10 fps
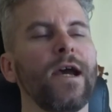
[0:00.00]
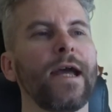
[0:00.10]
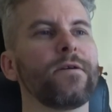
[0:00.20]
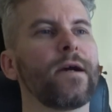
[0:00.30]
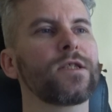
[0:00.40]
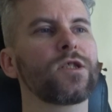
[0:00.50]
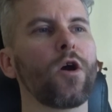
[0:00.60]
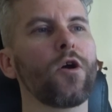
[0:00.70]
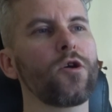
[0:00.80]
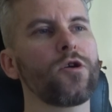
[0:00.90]
Anyway,
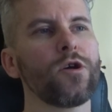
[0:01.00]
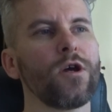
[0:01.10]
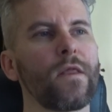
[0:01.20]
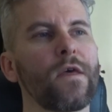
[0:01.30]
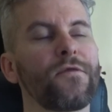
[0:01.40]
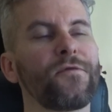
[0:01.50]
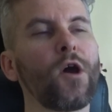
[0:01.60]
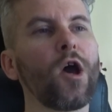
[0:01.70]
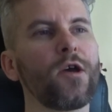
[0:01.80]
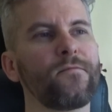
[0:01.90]
so the
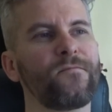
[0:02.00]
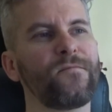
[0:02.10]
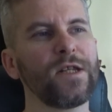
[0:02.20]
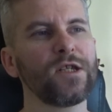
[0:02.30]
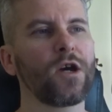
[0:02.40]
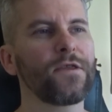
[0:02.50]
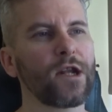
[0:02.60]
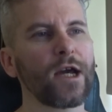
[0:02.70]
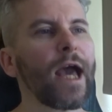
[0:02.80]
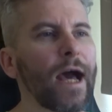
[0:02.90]
third video
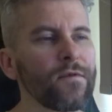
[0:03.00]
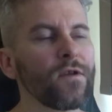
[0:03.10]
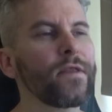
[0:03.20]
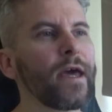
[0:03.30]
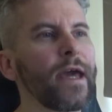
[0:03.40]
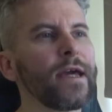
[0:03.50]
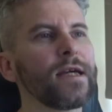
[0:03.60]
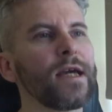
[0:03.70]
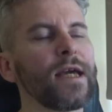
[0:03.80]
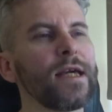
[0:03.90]
that I have on
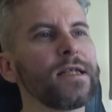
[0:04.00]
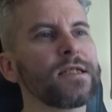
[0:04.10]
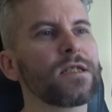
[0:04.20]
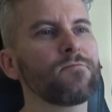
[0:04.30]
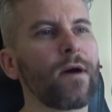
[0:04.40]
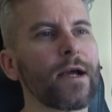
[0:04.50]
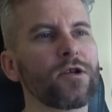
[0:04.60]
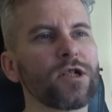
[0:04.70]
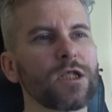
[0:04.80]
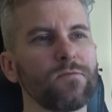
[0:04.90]
there is my
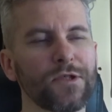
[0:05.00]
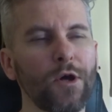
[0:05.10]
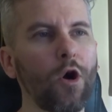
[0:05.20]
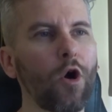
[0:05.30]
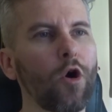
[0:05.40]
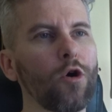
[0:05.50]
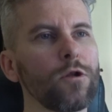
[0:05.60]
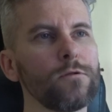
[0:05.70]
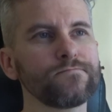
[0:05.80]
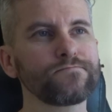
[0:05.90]
Christmas haul,